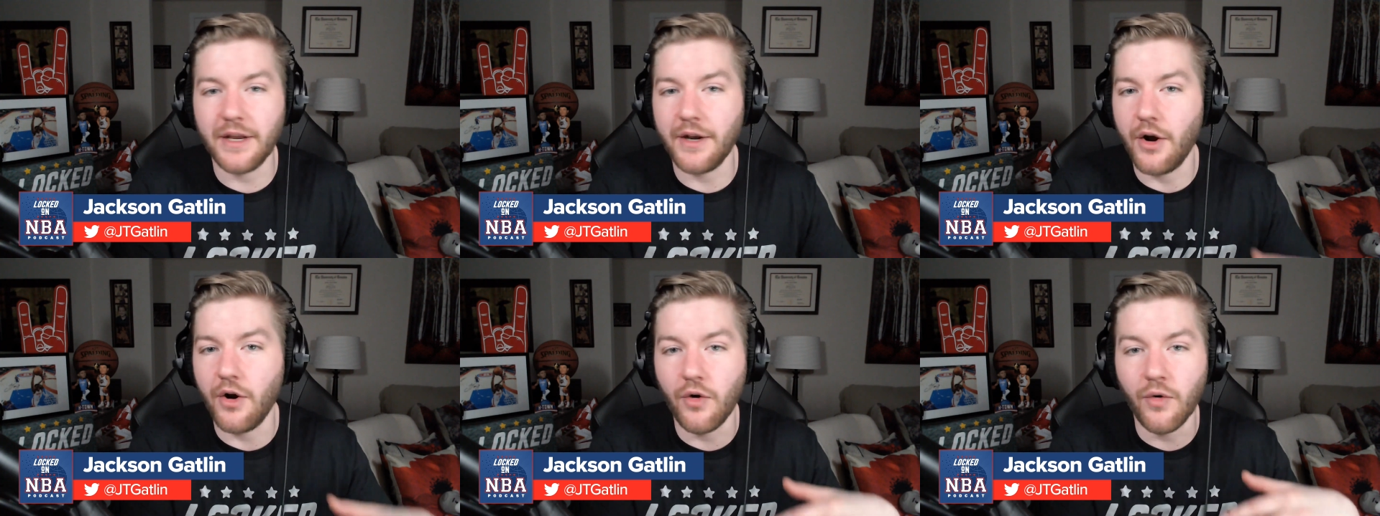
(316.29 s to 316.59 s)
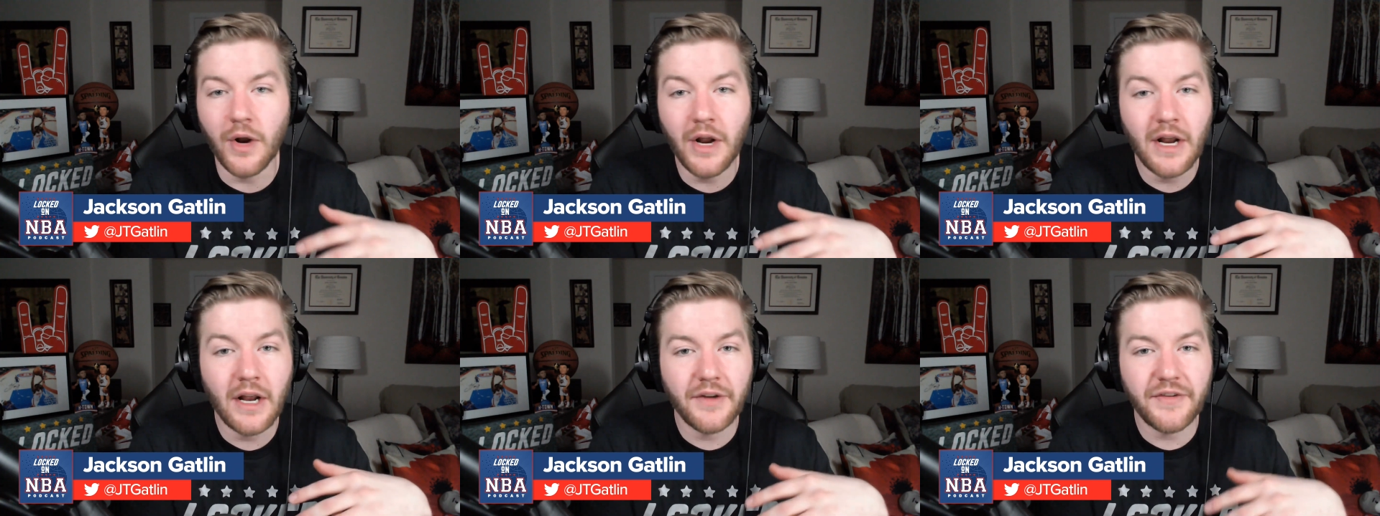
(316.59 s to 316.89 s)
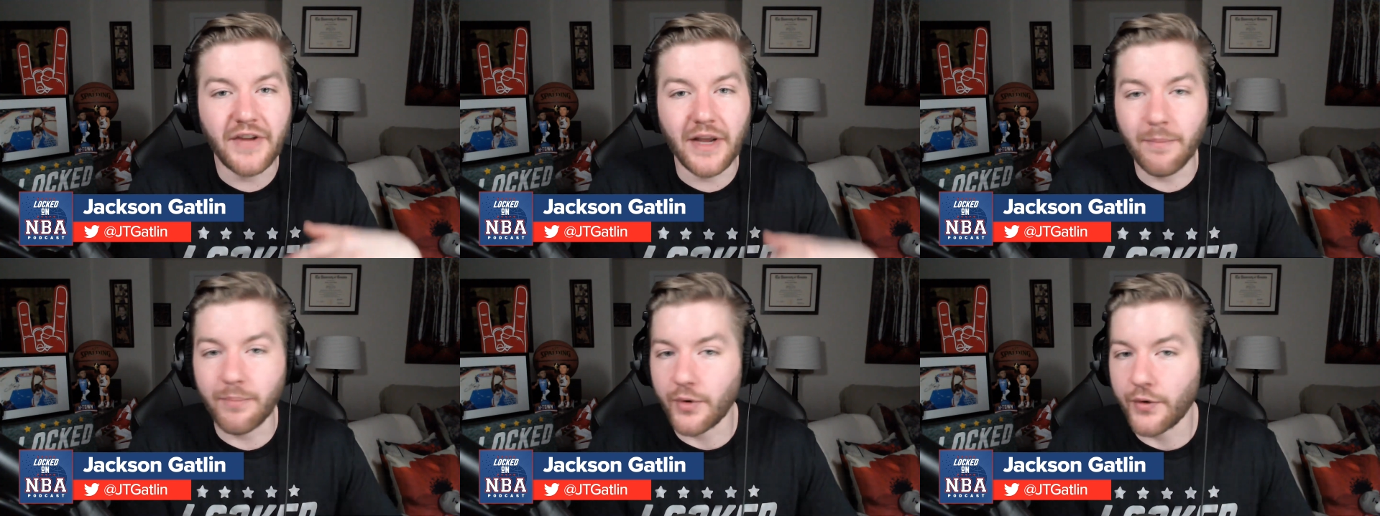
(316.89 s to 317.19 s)
You know,
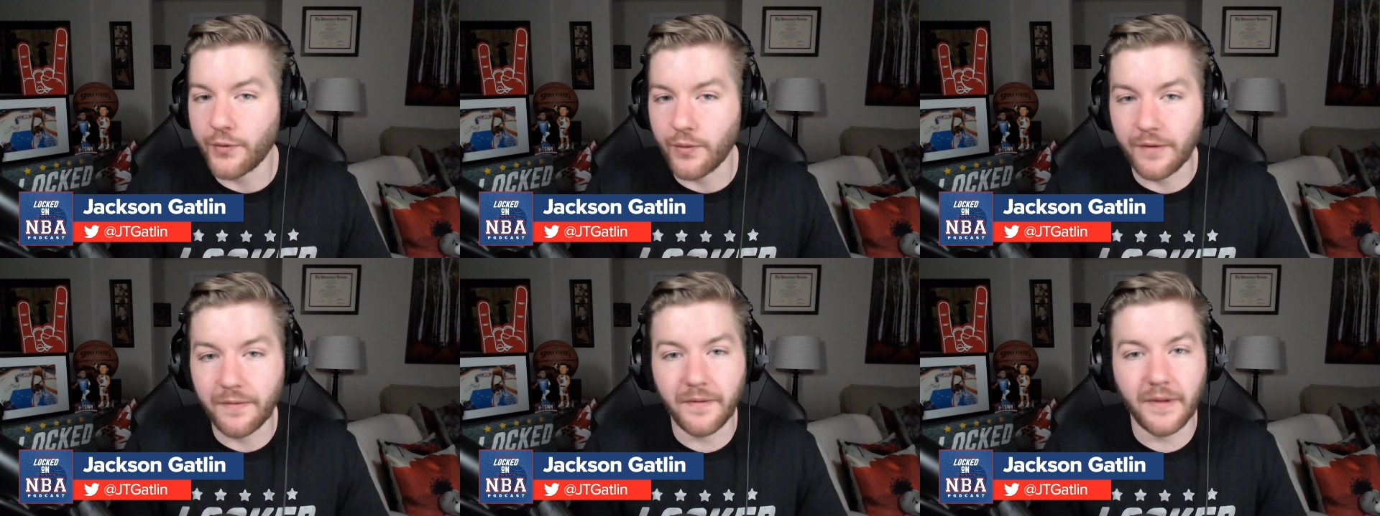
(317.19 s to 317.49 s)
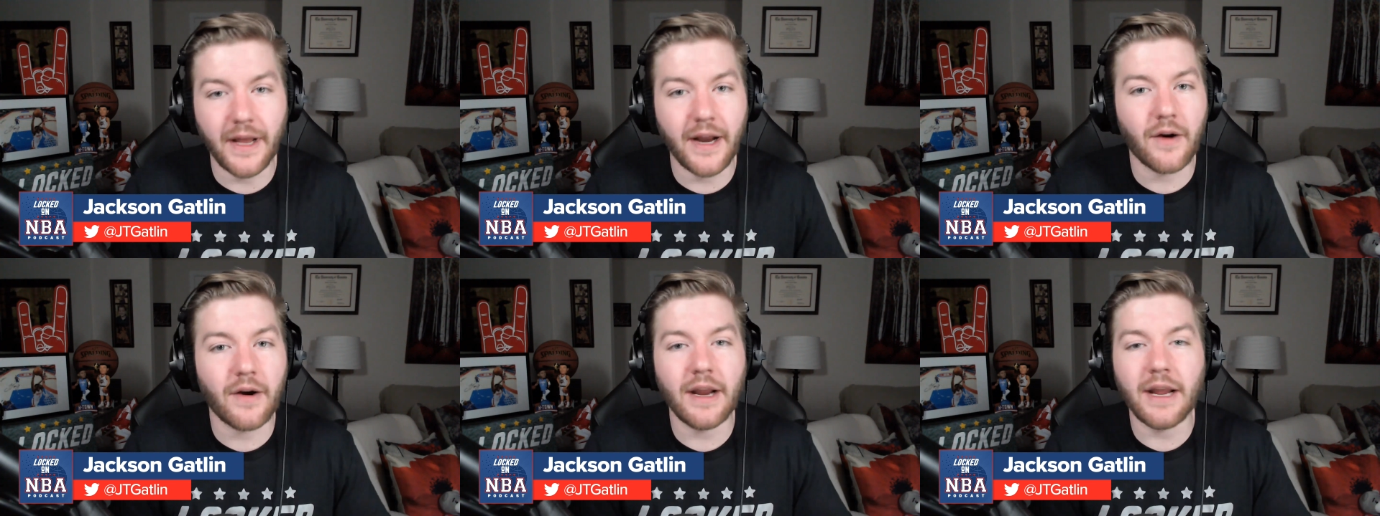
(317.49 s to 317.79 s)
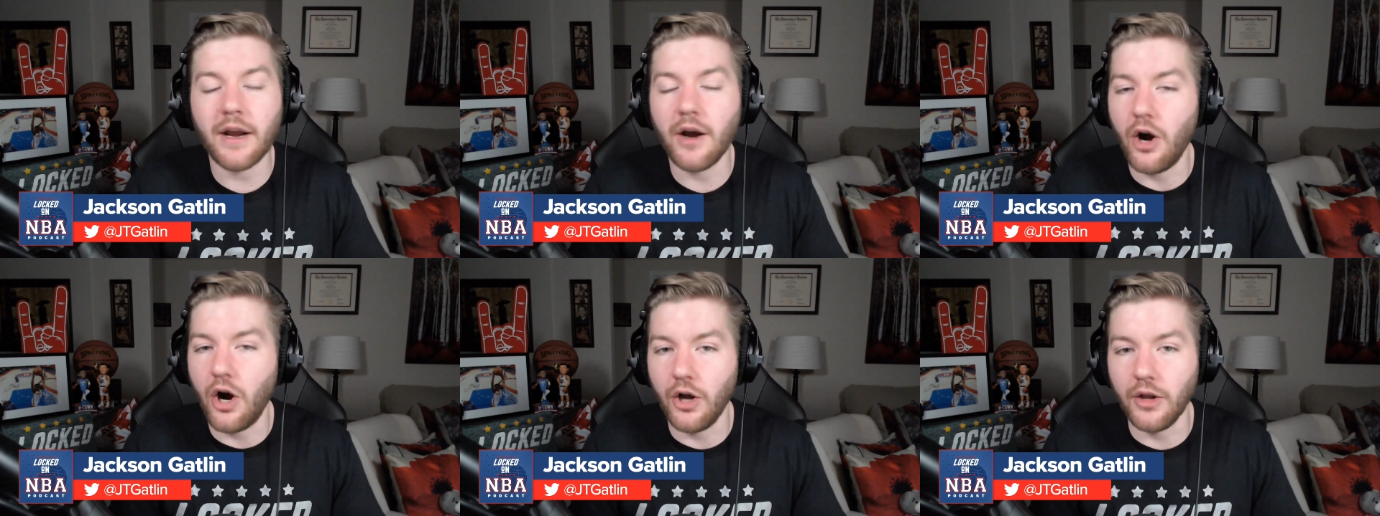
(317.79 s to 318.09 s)
tempers were
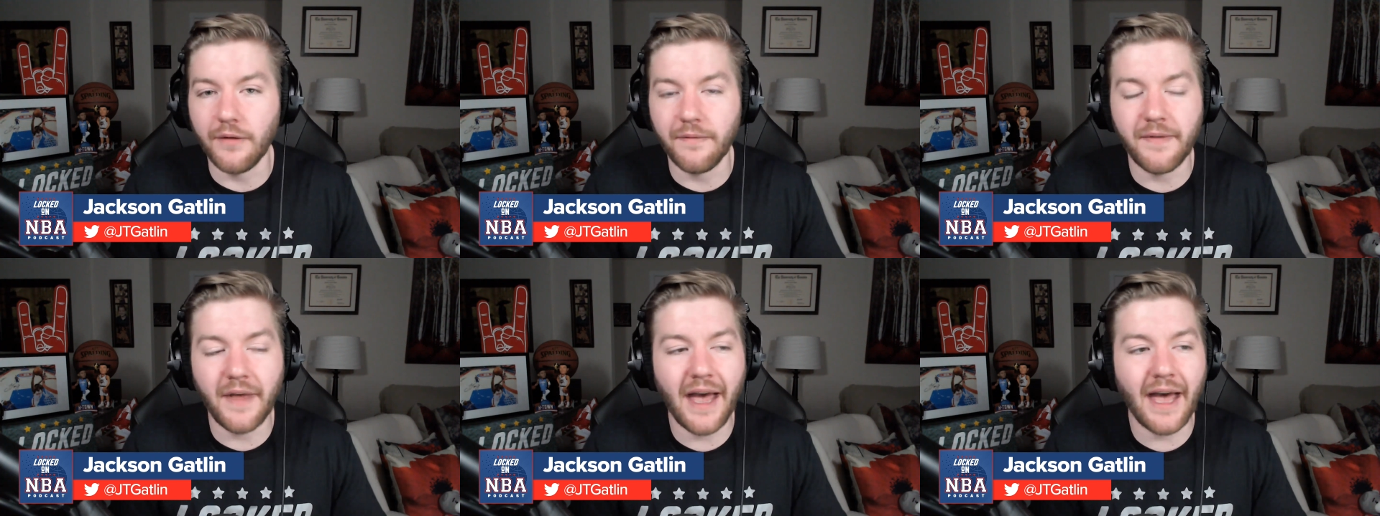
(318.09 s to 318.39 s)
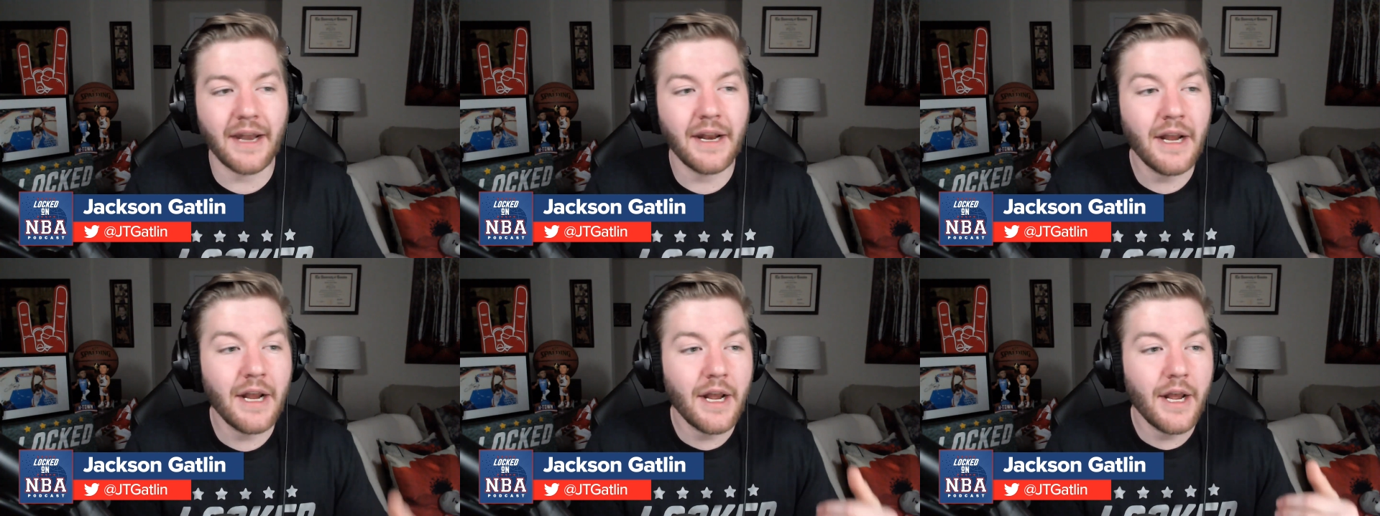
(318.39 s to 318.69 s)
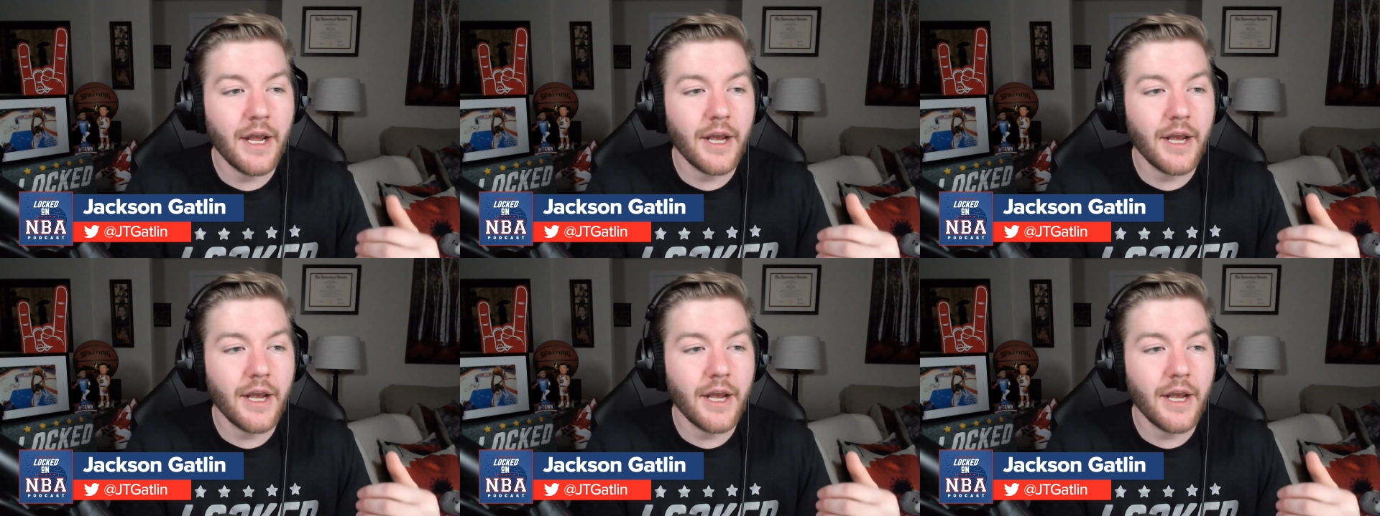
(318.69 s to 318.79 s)
flaring, all of that.